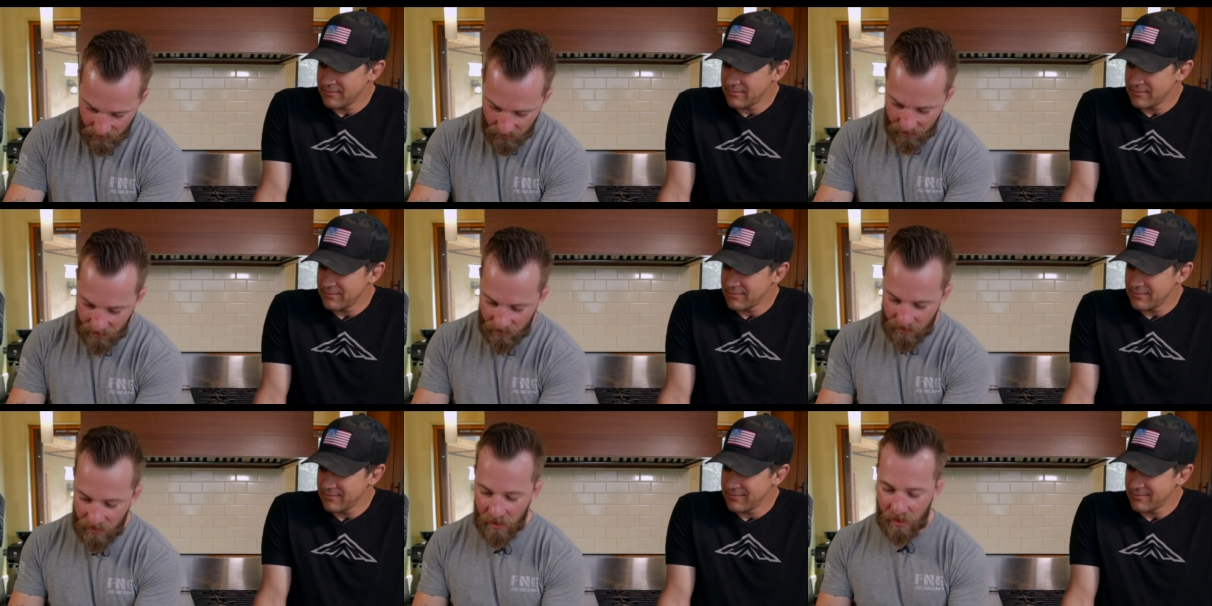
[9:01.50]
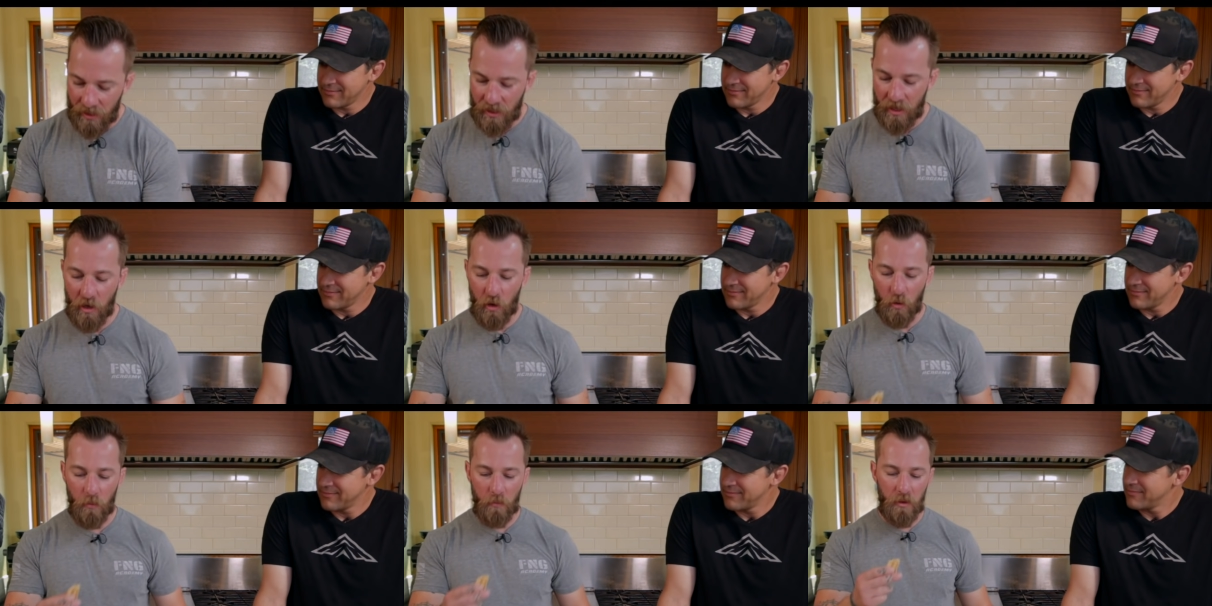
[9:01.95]
Speaker 1: It's not
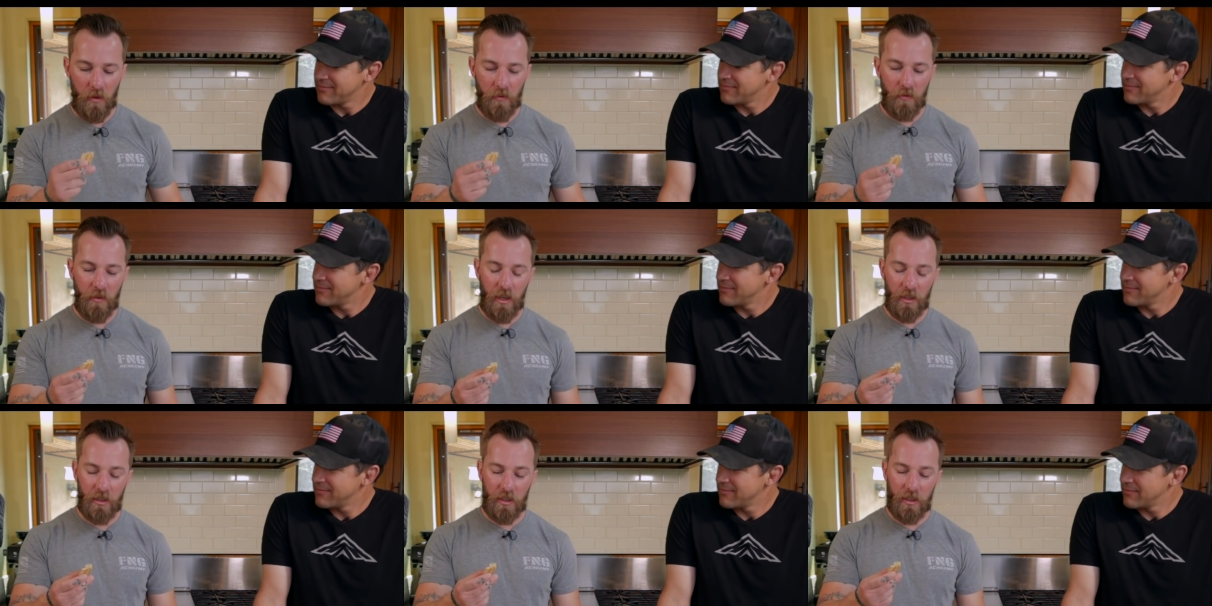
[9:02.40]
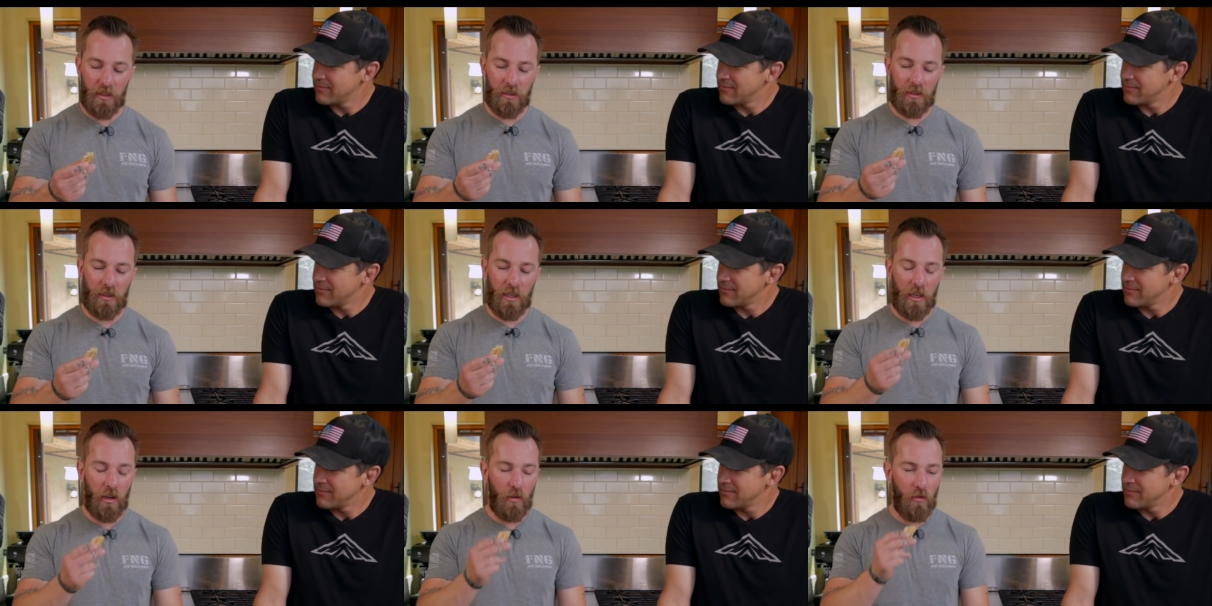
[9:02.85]
gonna help the fact that
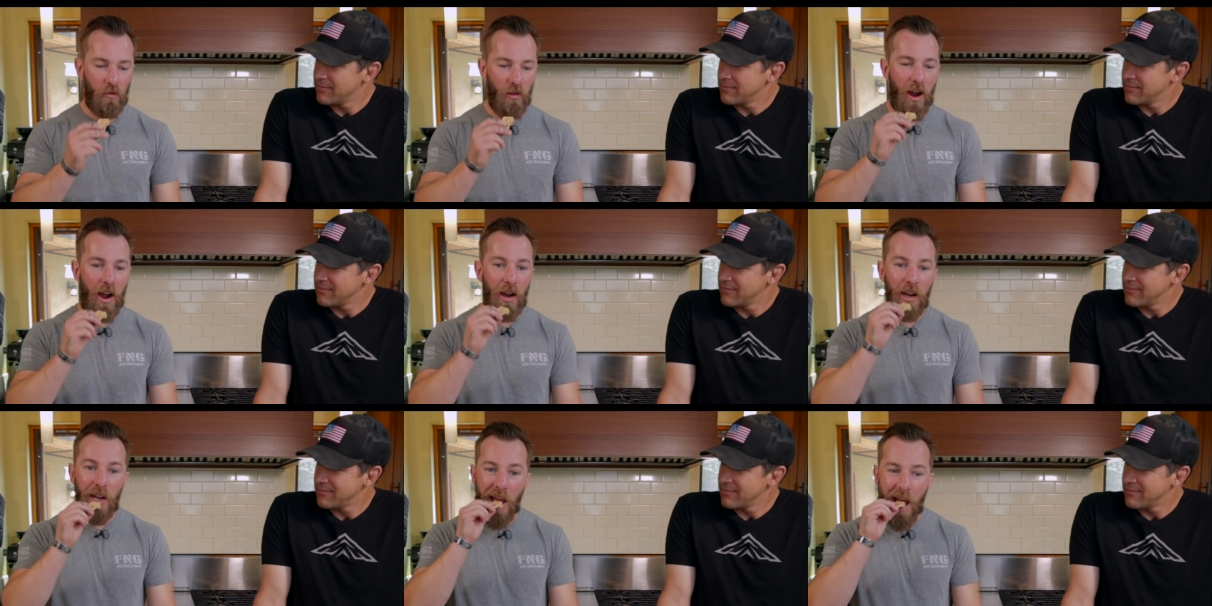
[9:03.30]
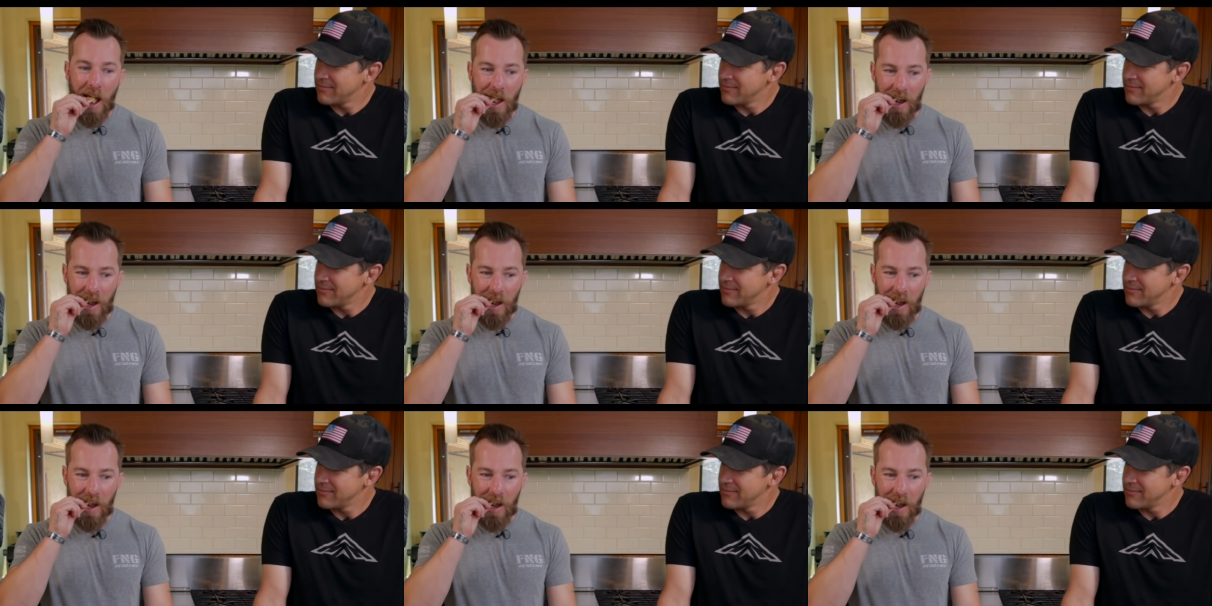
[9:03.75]
it's like a rock.